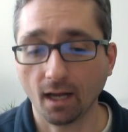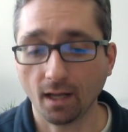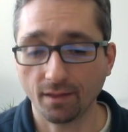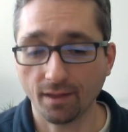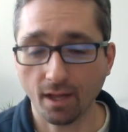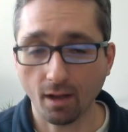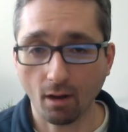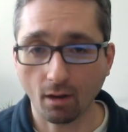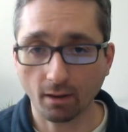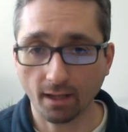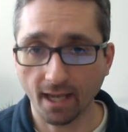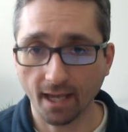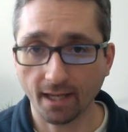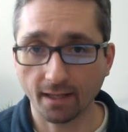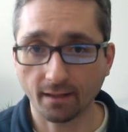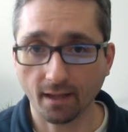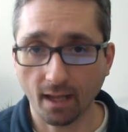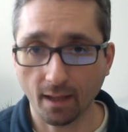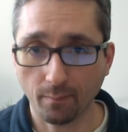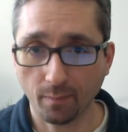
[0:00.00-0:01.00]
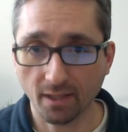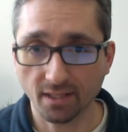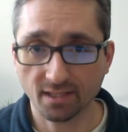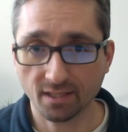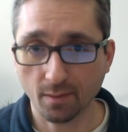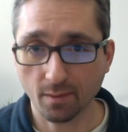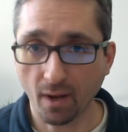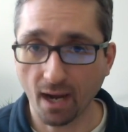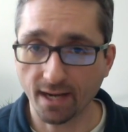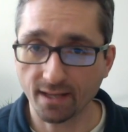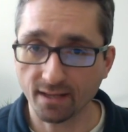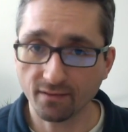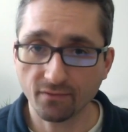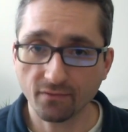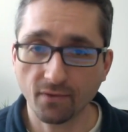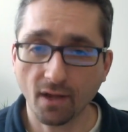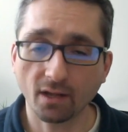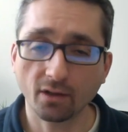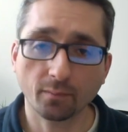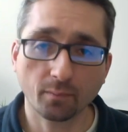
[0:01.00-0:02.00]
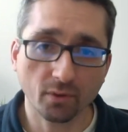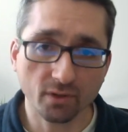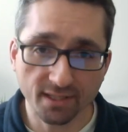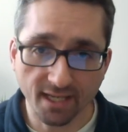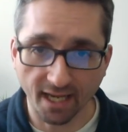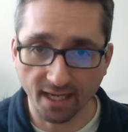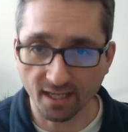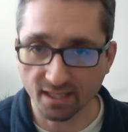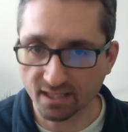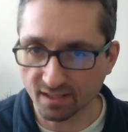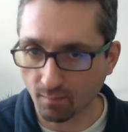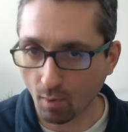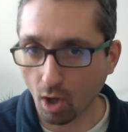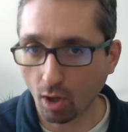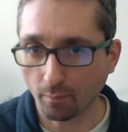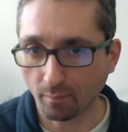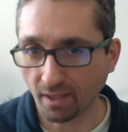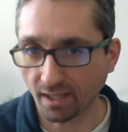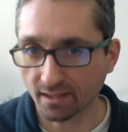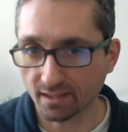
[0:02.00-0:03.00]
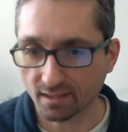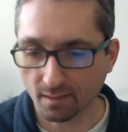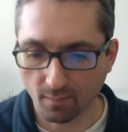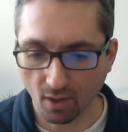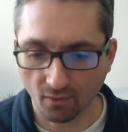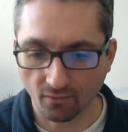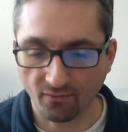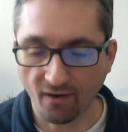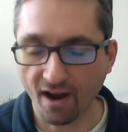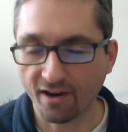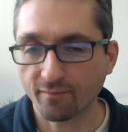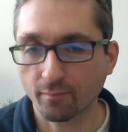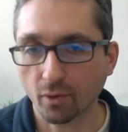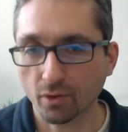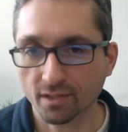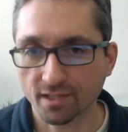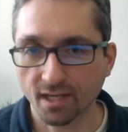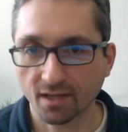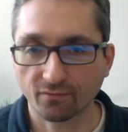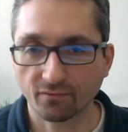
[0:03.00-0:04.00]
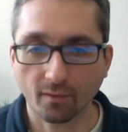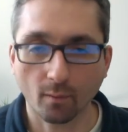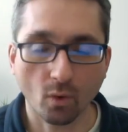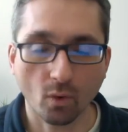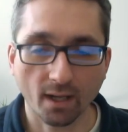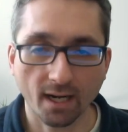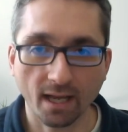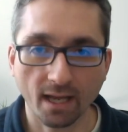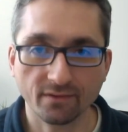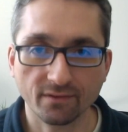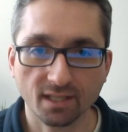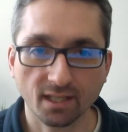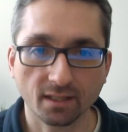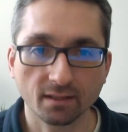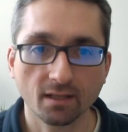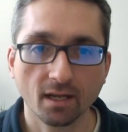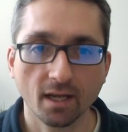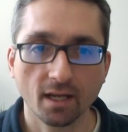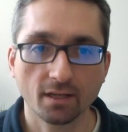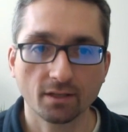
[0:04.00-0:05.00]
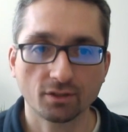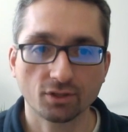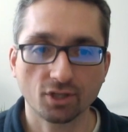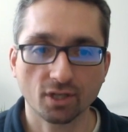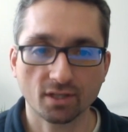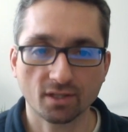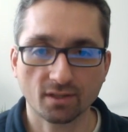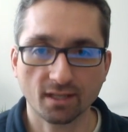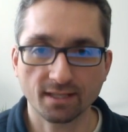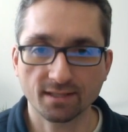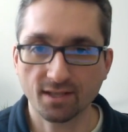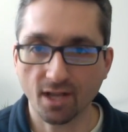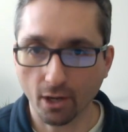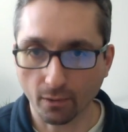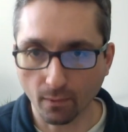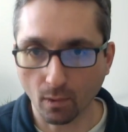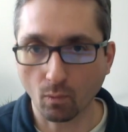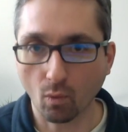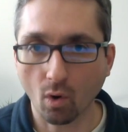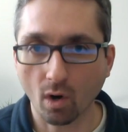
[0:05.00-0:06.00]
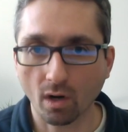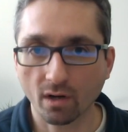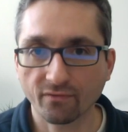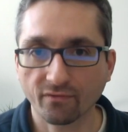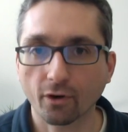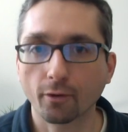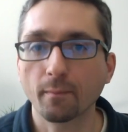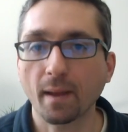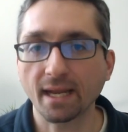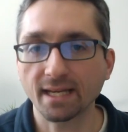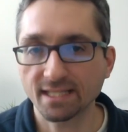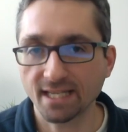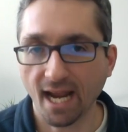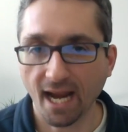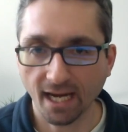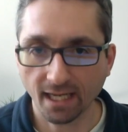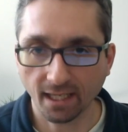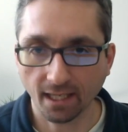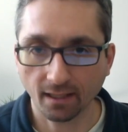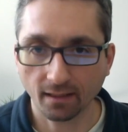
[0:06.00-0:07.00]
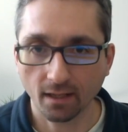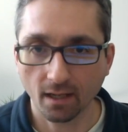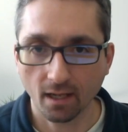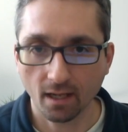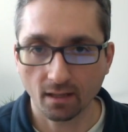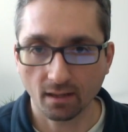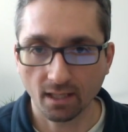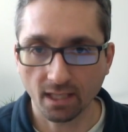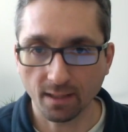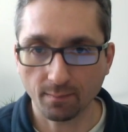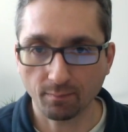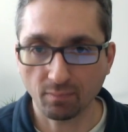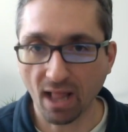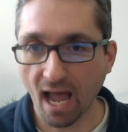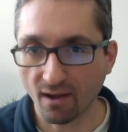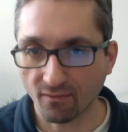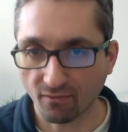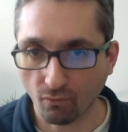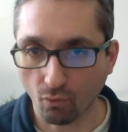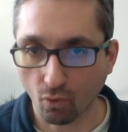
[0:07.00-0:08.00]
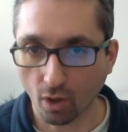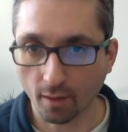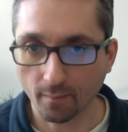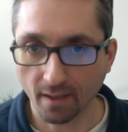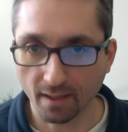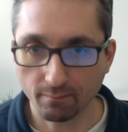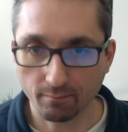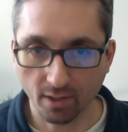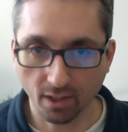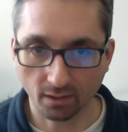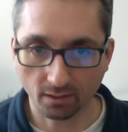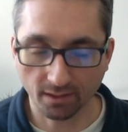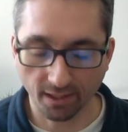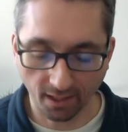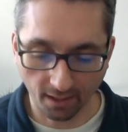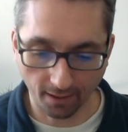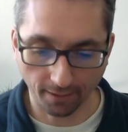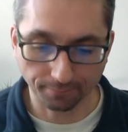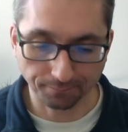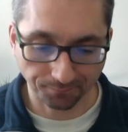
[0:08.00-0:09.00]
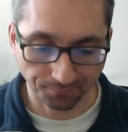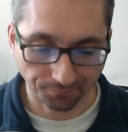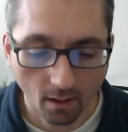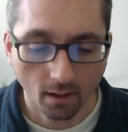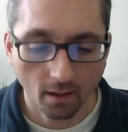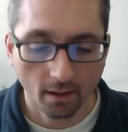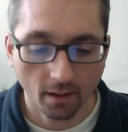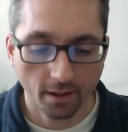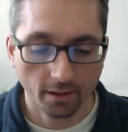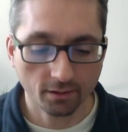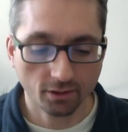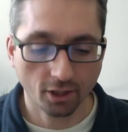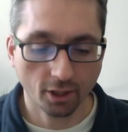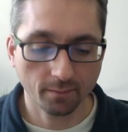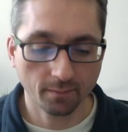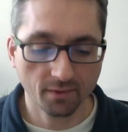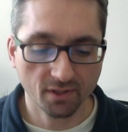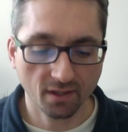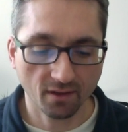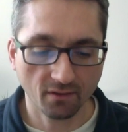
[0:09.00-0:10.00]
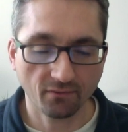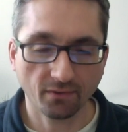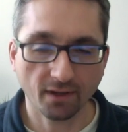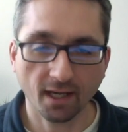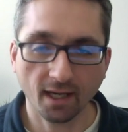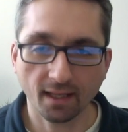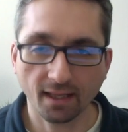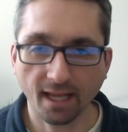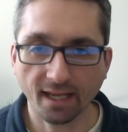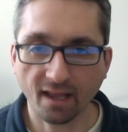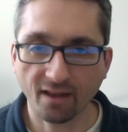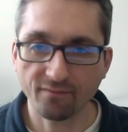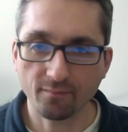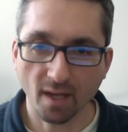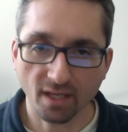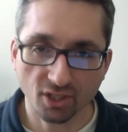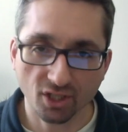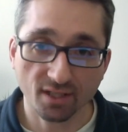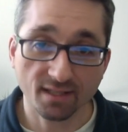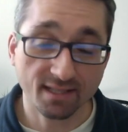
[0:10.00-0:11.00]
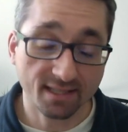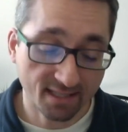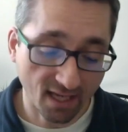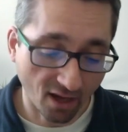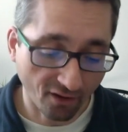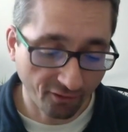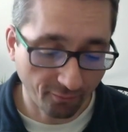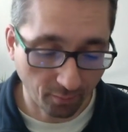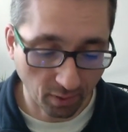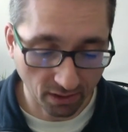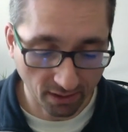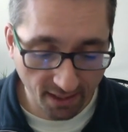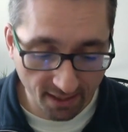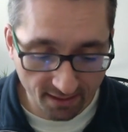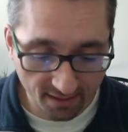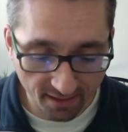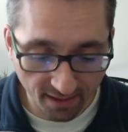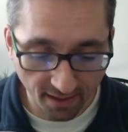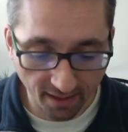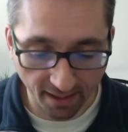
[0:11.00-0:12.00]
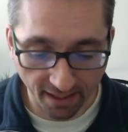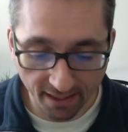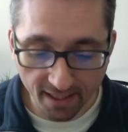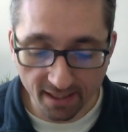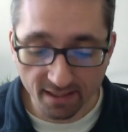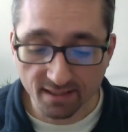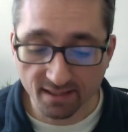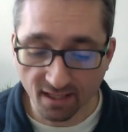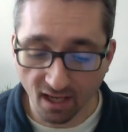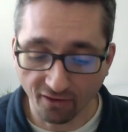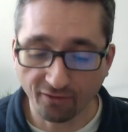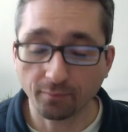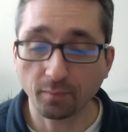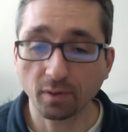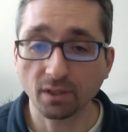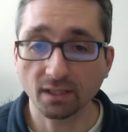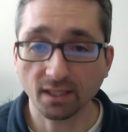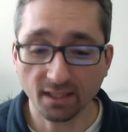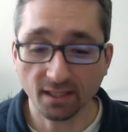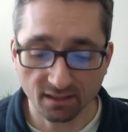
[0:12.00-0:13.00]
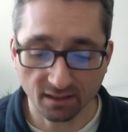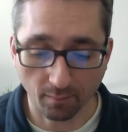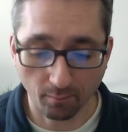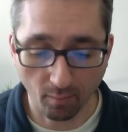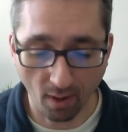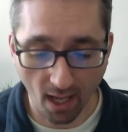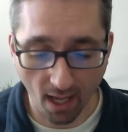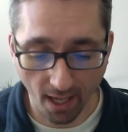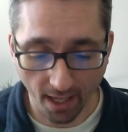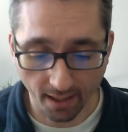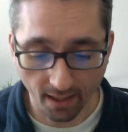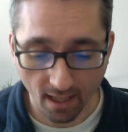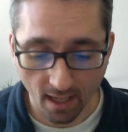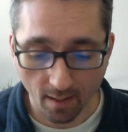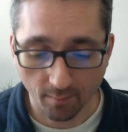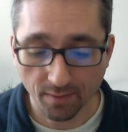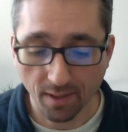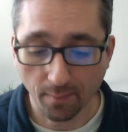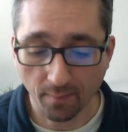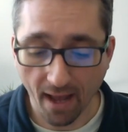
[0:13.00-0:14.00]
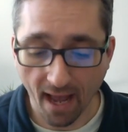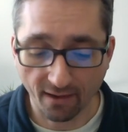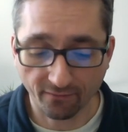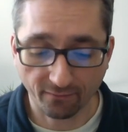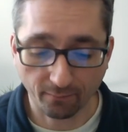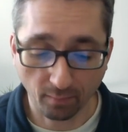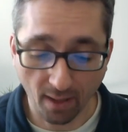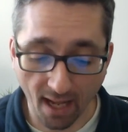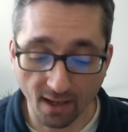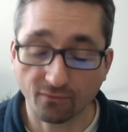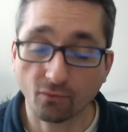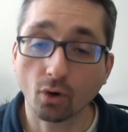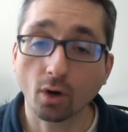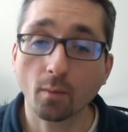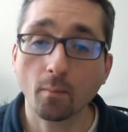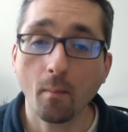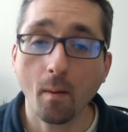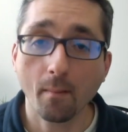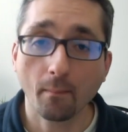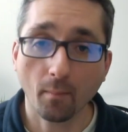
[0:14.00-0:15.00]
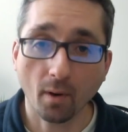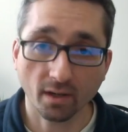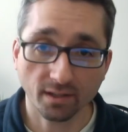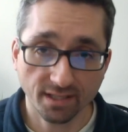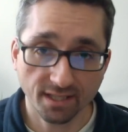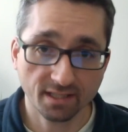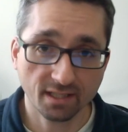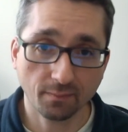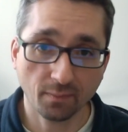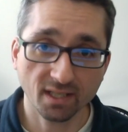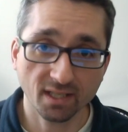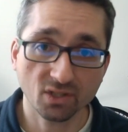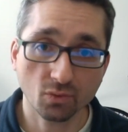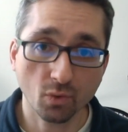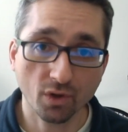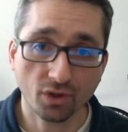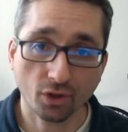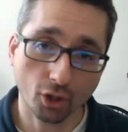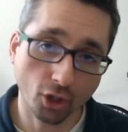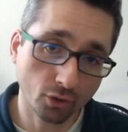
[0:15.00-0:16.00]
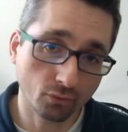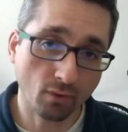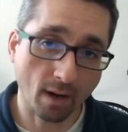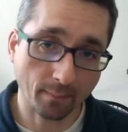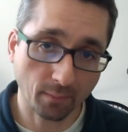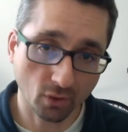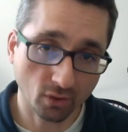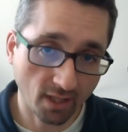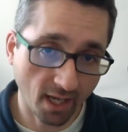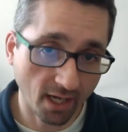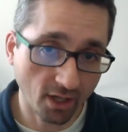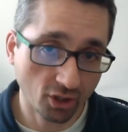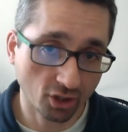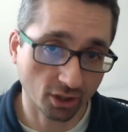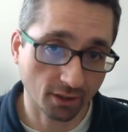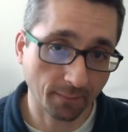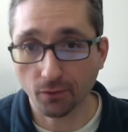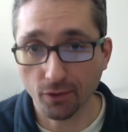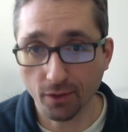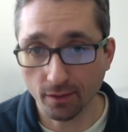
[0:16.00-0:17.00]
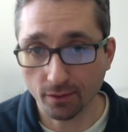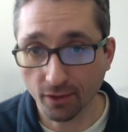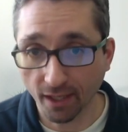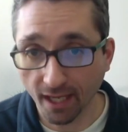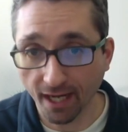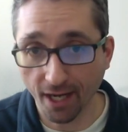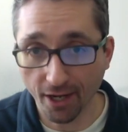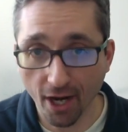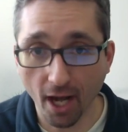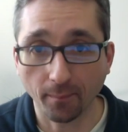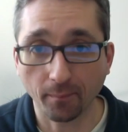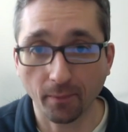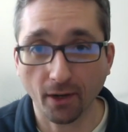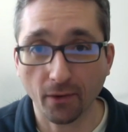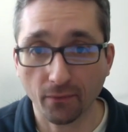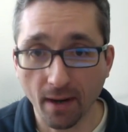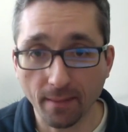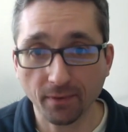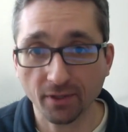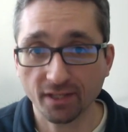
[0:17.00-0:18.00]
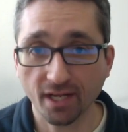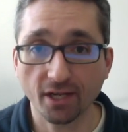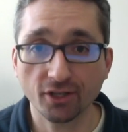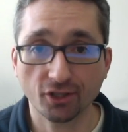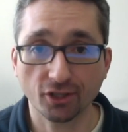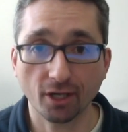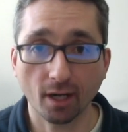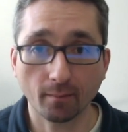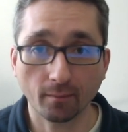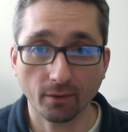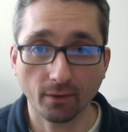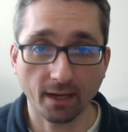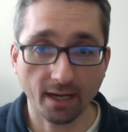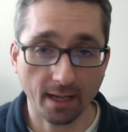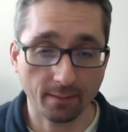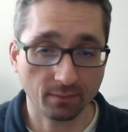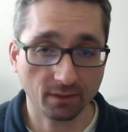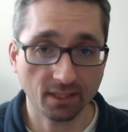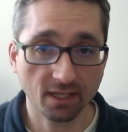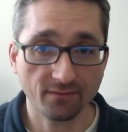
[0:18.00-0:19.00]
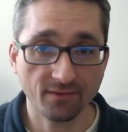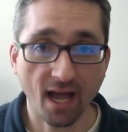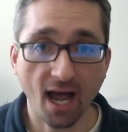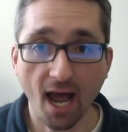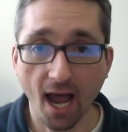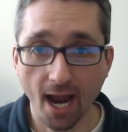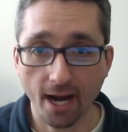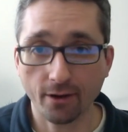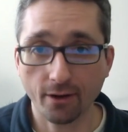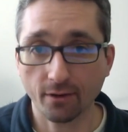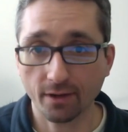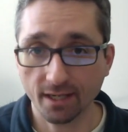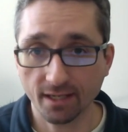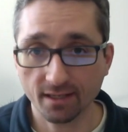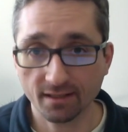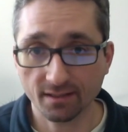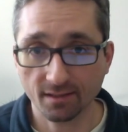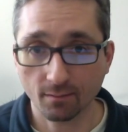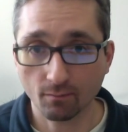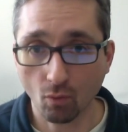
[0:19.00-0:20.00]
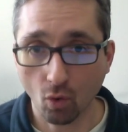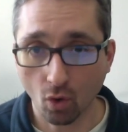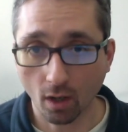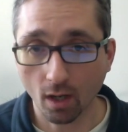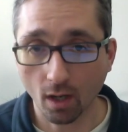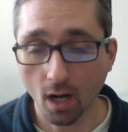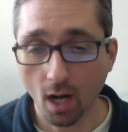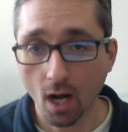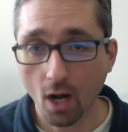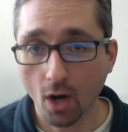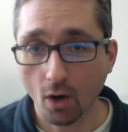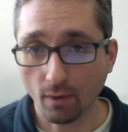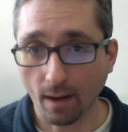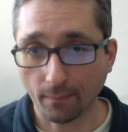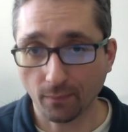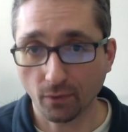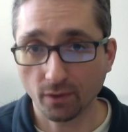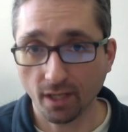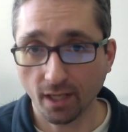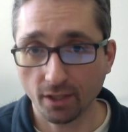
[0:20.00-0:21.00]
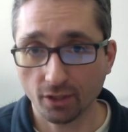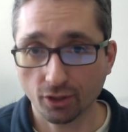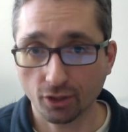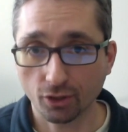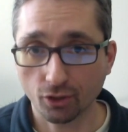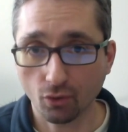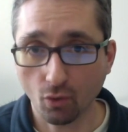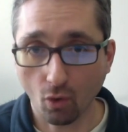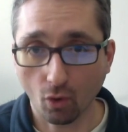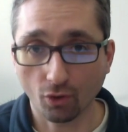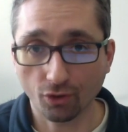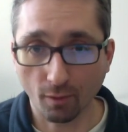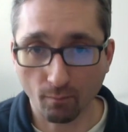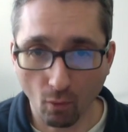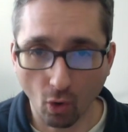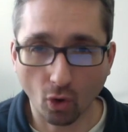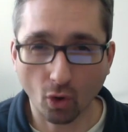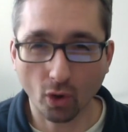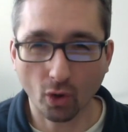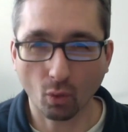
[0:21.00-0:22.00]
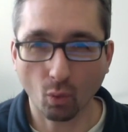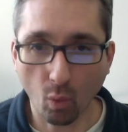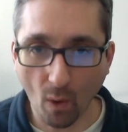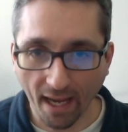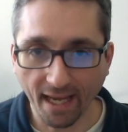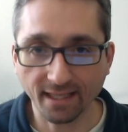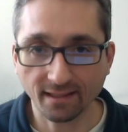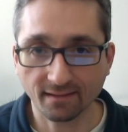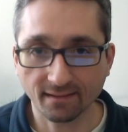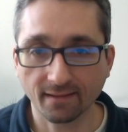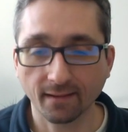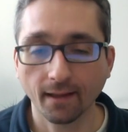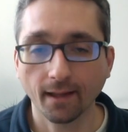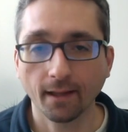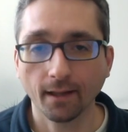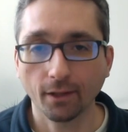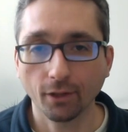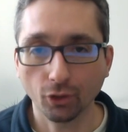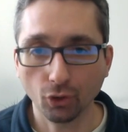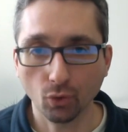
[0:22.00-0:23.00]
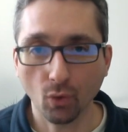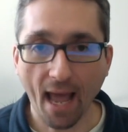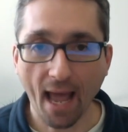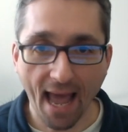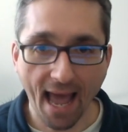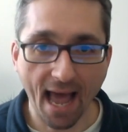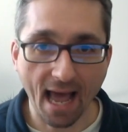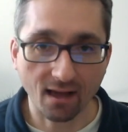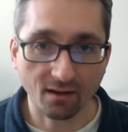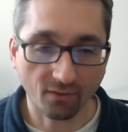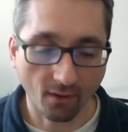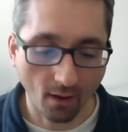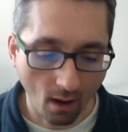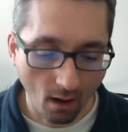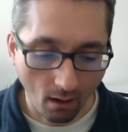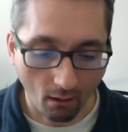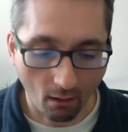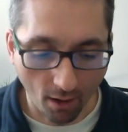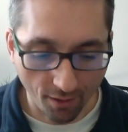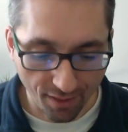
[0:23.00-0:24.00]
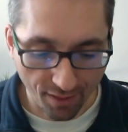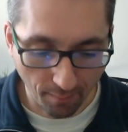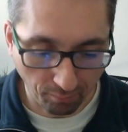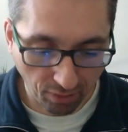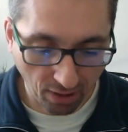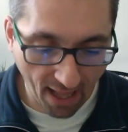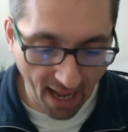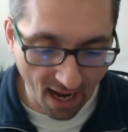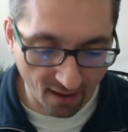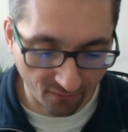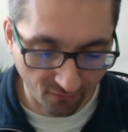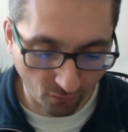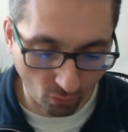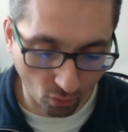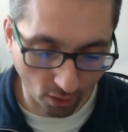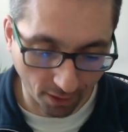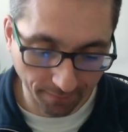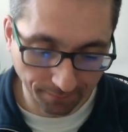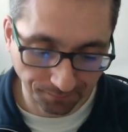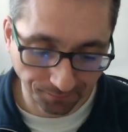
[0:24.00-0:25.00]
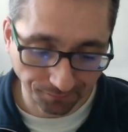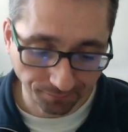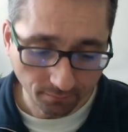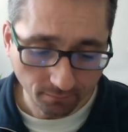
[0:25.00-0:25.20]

They all get a piece of the pie. The developers get a small piece, about 5% from what I've seen, just as their reward for maintaining the platform and building it. In terms of, like I've mentioned, self-policing, it is self-policed by the platform participants with good reputation. You get a reputation number, and I believe the higher it is, the more reputation you hold, the more weight you have on the platform.